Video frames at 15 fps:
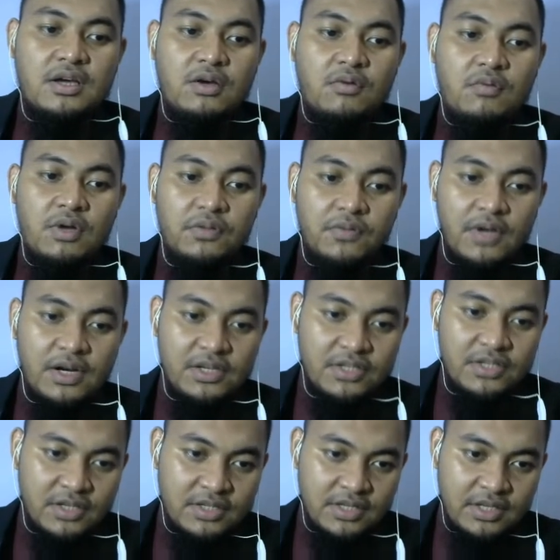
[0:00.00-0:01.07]
What we are
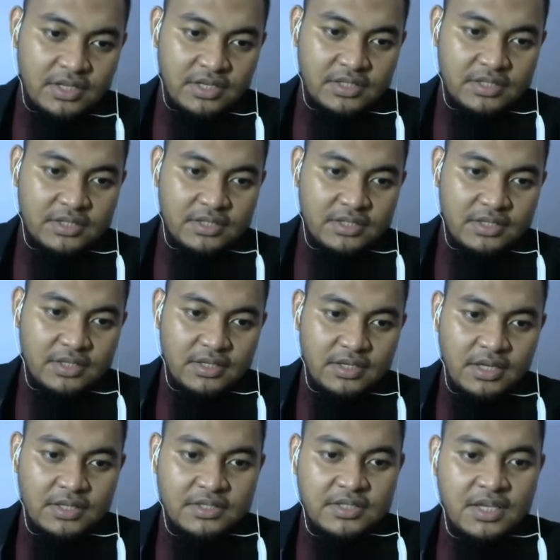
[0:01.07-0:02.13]
discussing is that
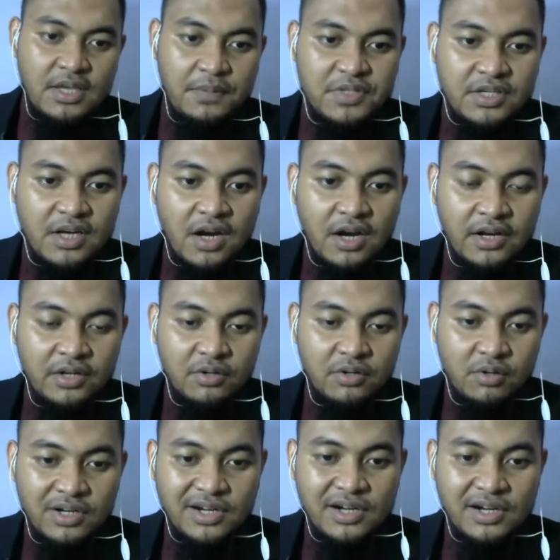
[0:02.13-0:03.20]
ships carrying
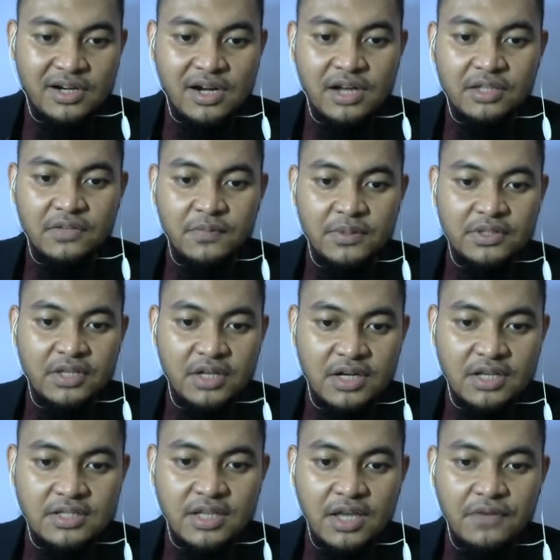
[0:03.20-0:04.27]
nuclear and radioactive materials
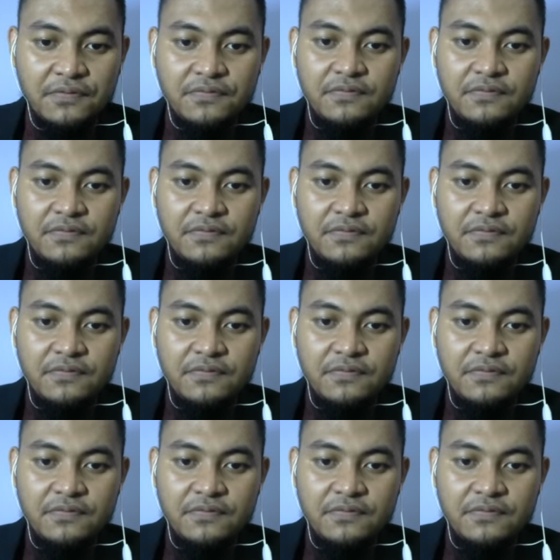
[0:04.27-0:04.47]
have